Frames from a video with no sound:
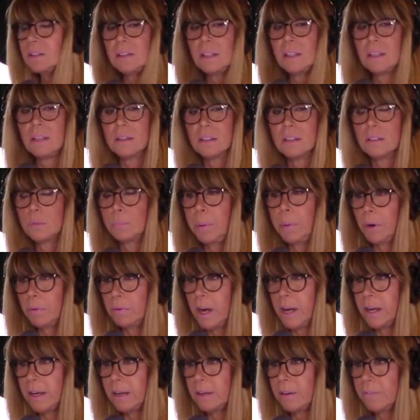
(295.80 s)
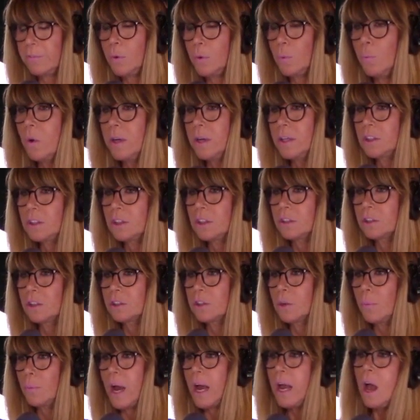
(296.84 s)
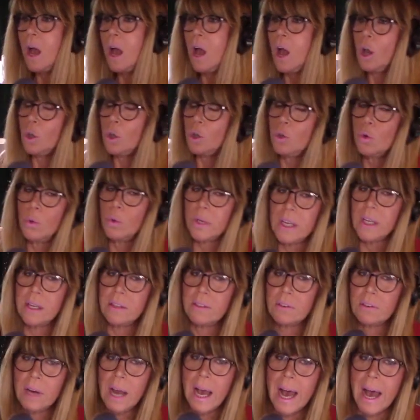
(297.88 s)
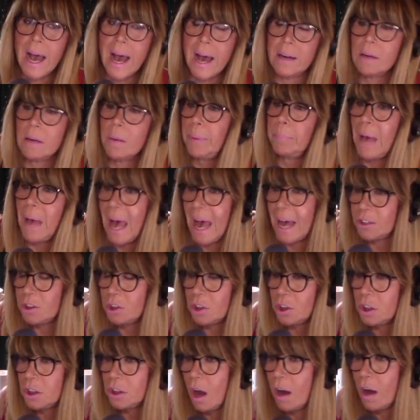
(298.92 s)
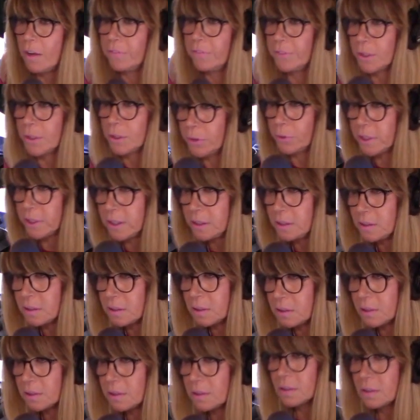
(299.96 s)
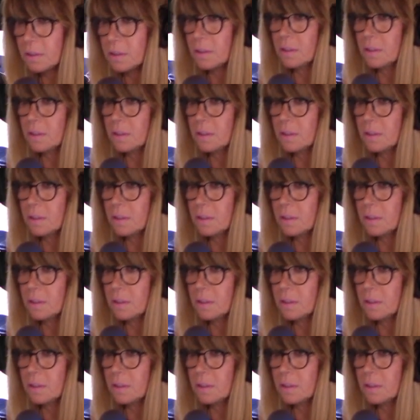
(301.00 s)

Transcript: to see this parade, if you wanted to look away, you either had Passion of the Christ,